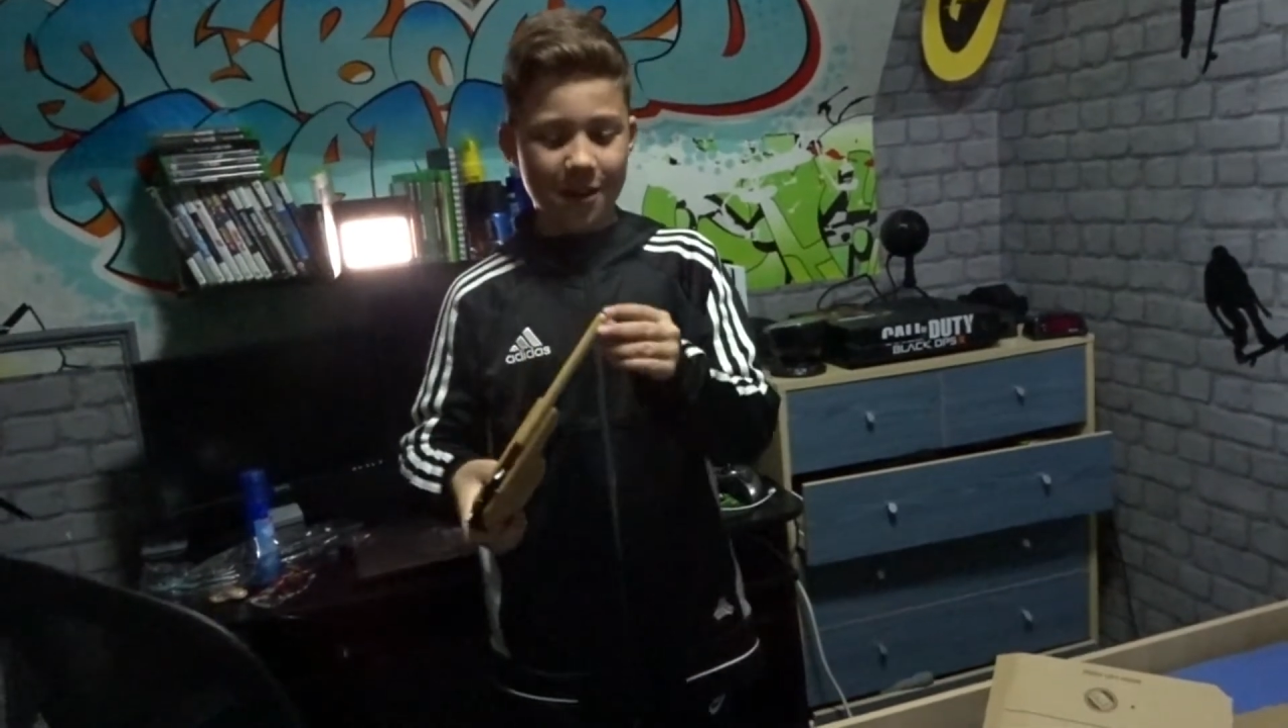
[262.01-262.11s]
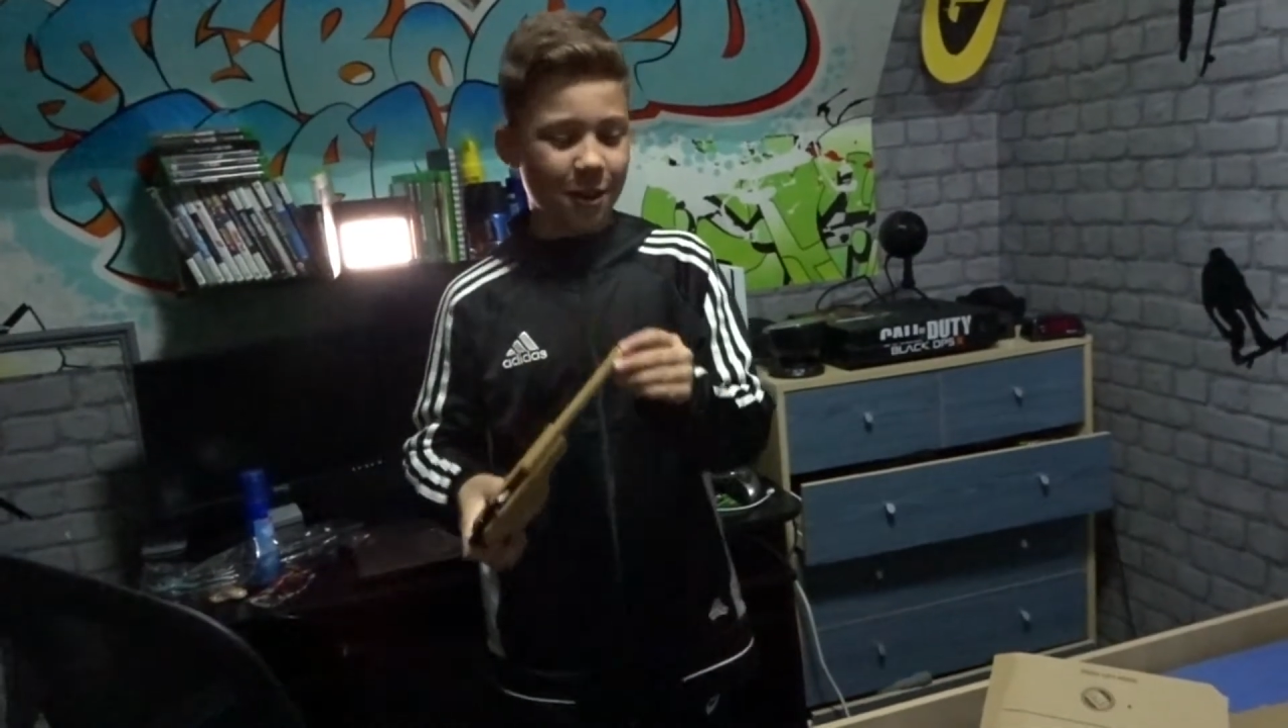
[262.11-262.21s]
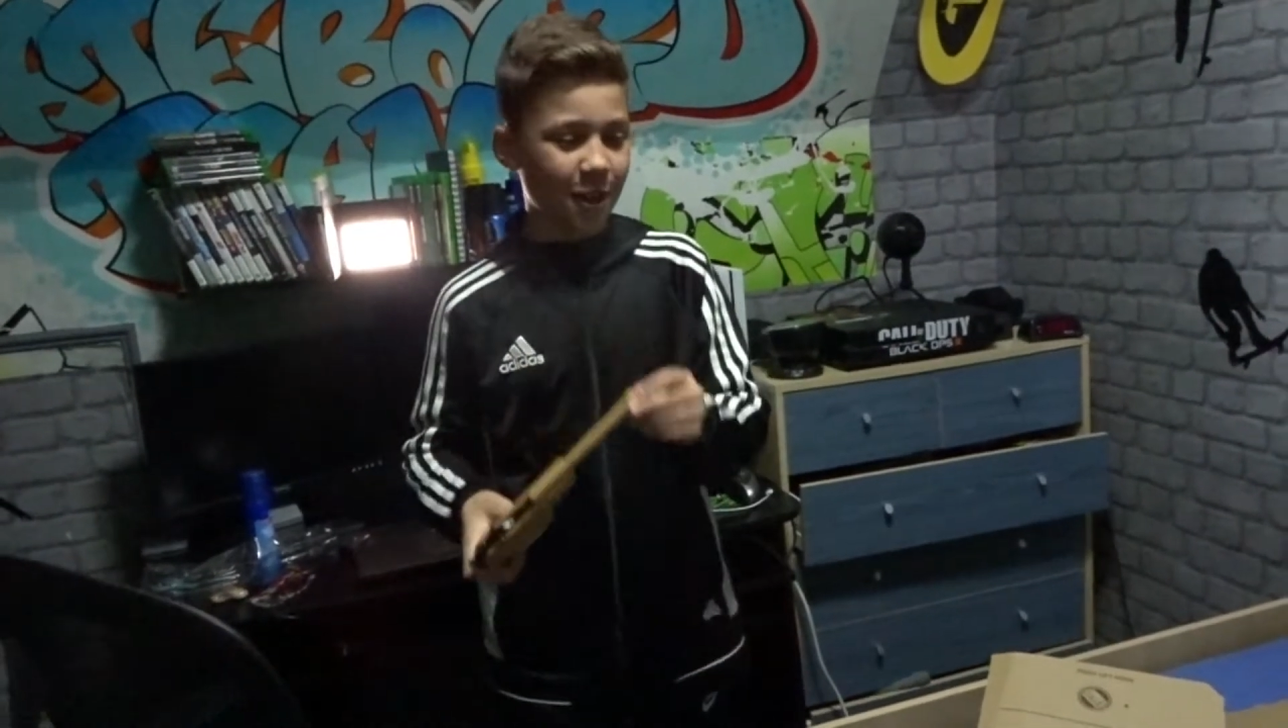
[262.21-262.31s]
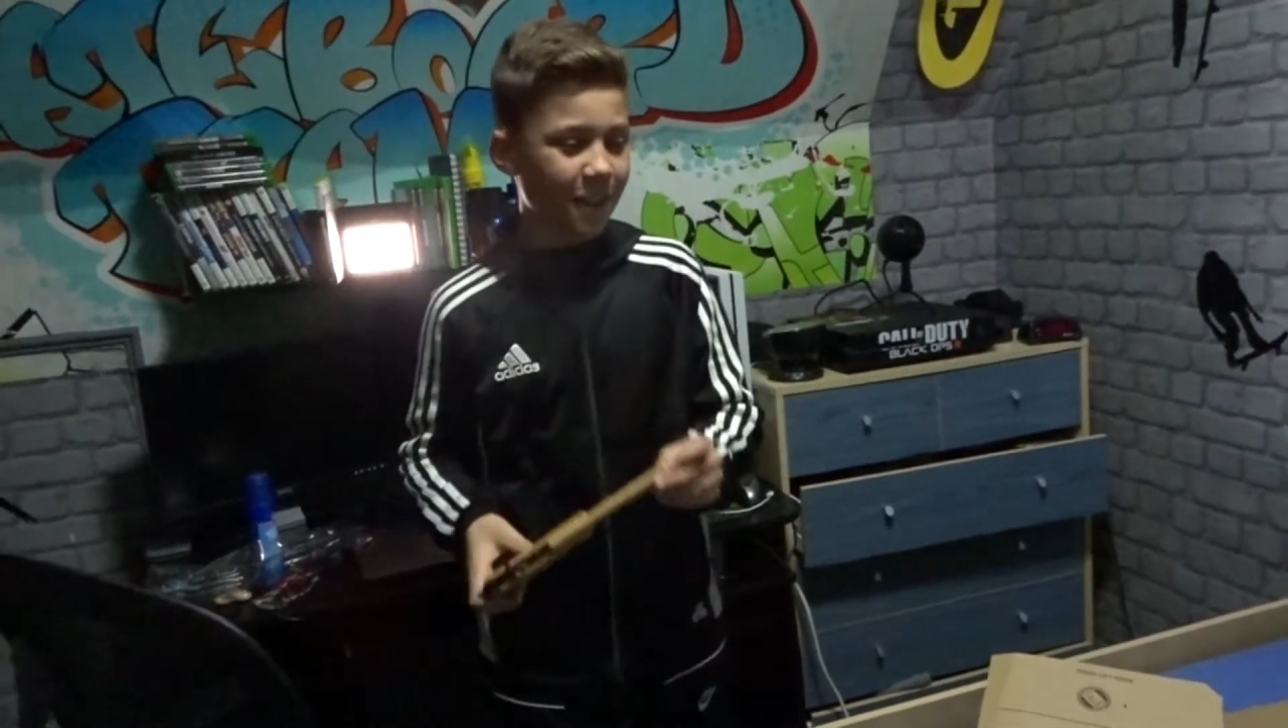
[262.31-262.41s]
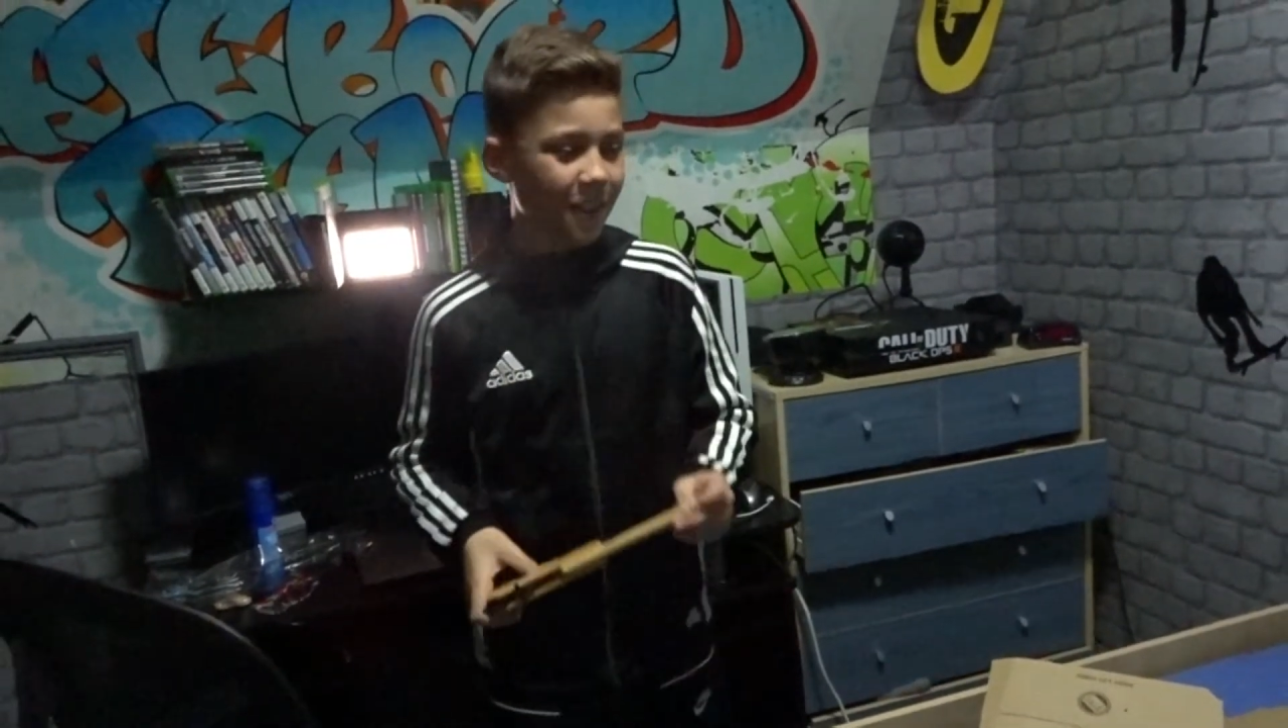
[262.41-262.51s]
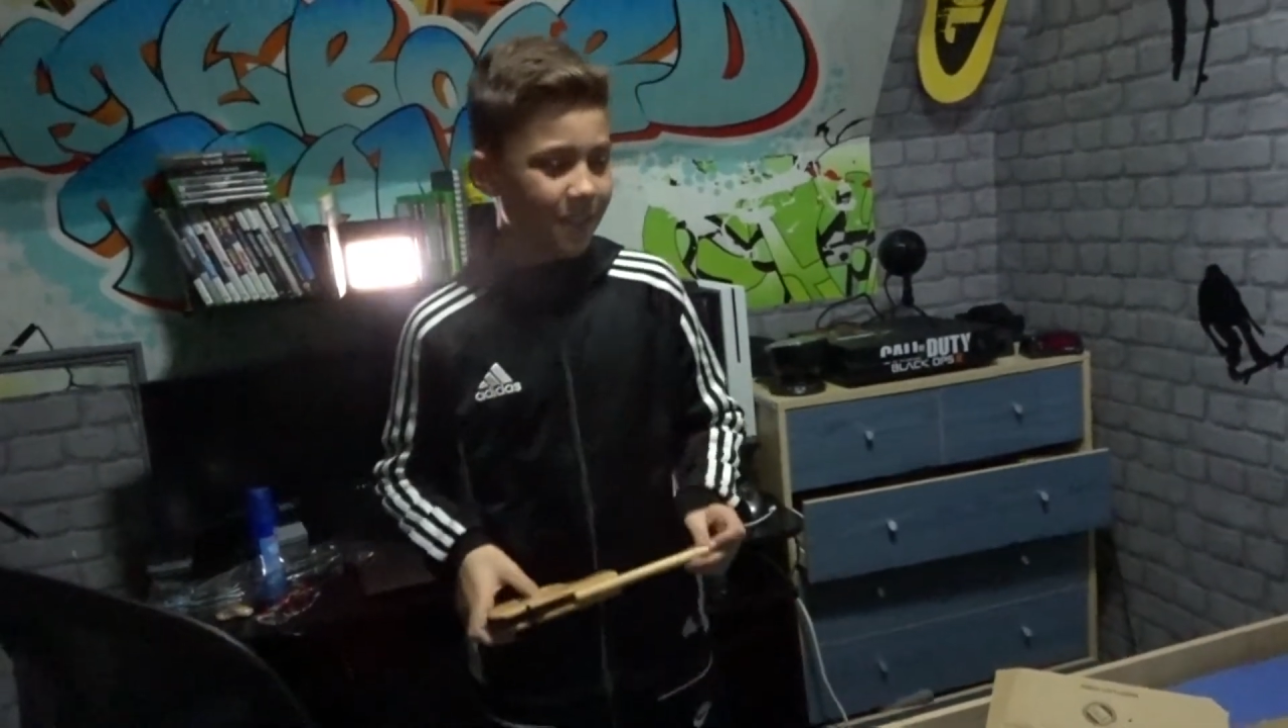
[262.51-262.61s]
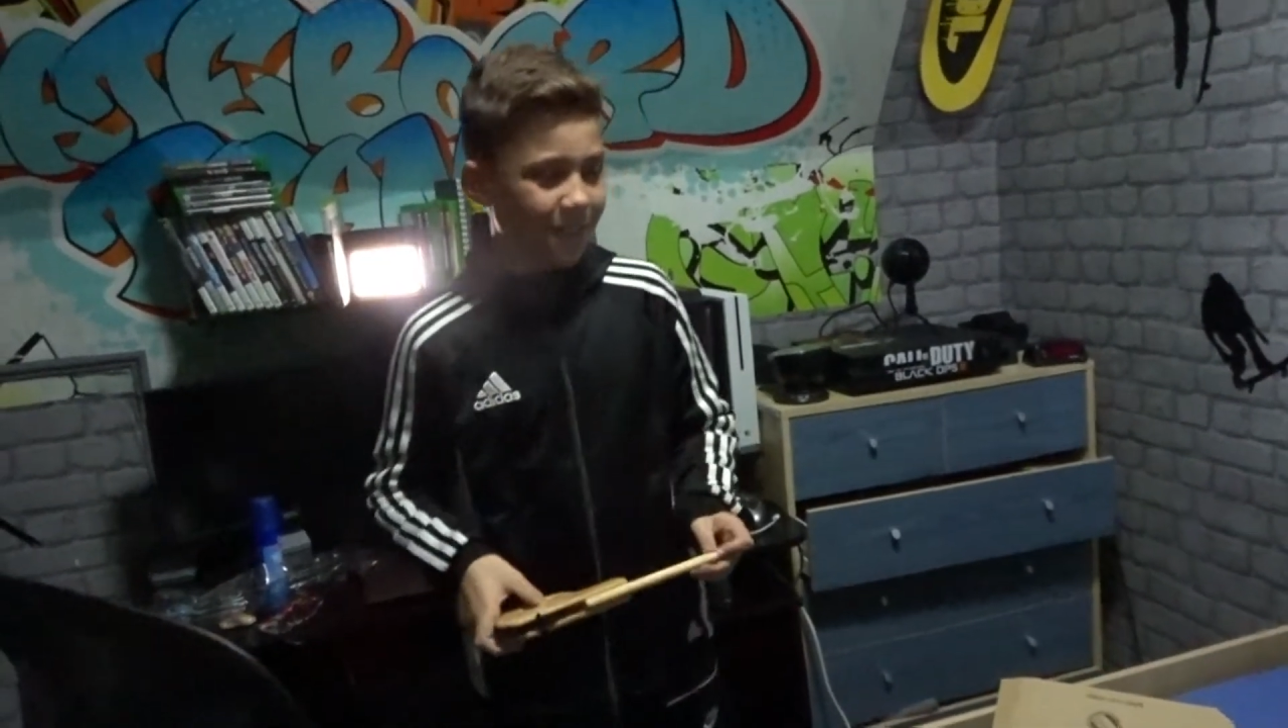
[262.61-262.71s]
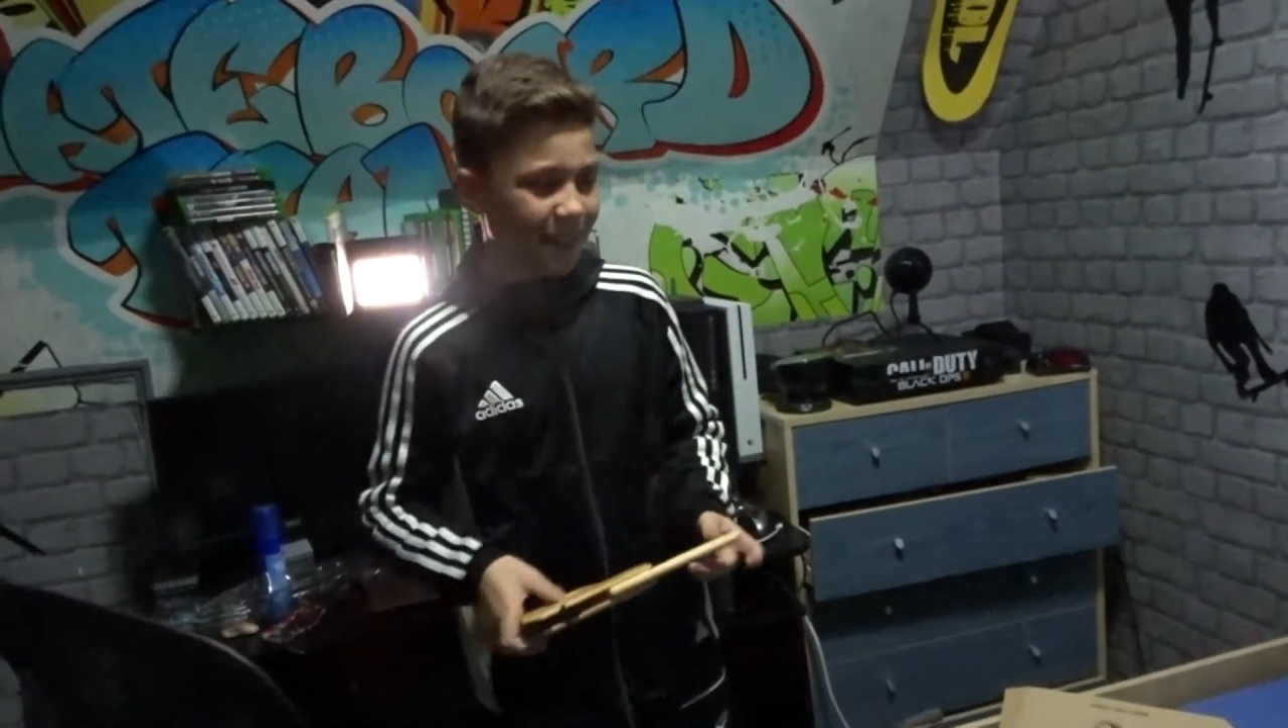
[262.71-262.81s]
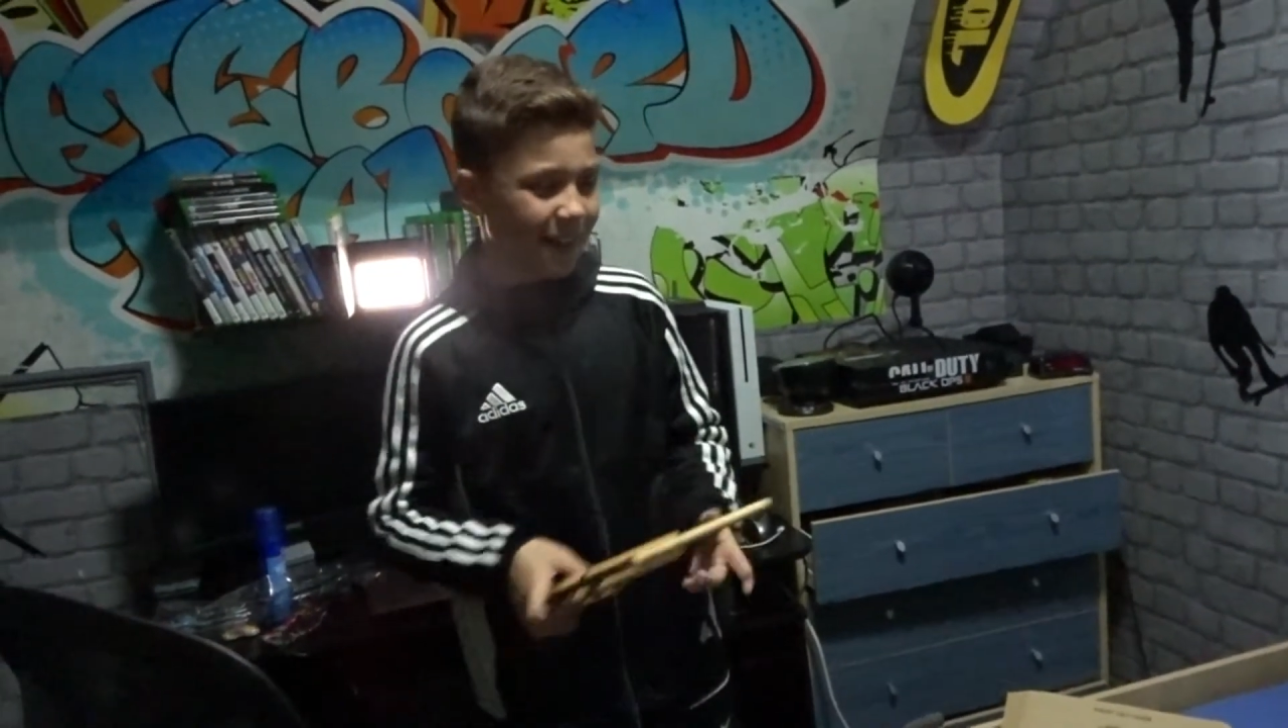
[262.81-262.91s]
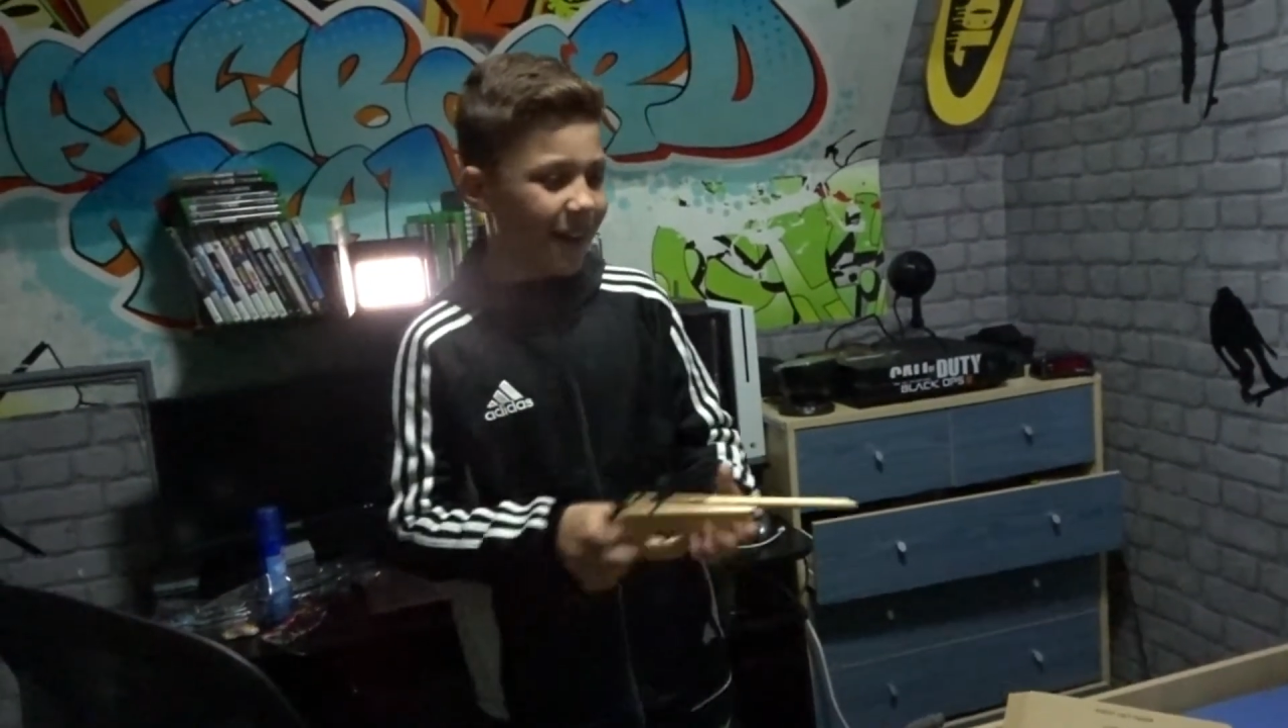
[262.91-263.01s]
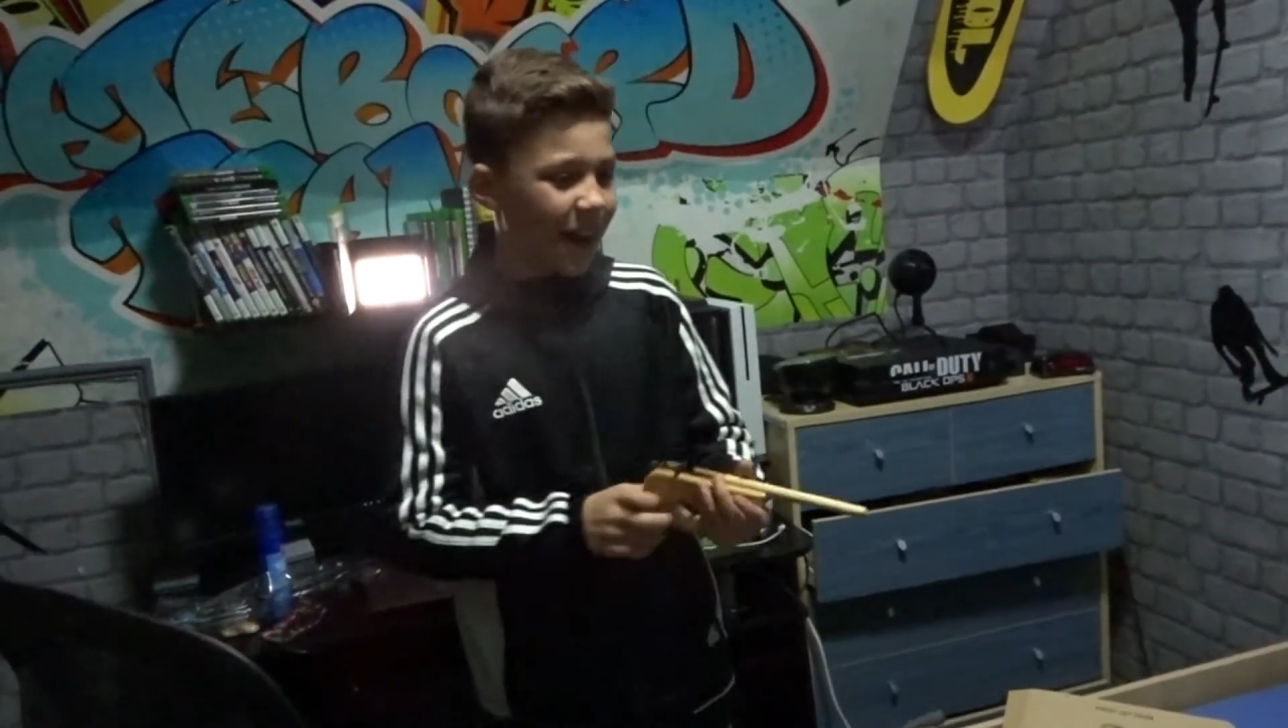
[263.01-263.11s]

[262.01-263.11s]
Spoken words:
the thing.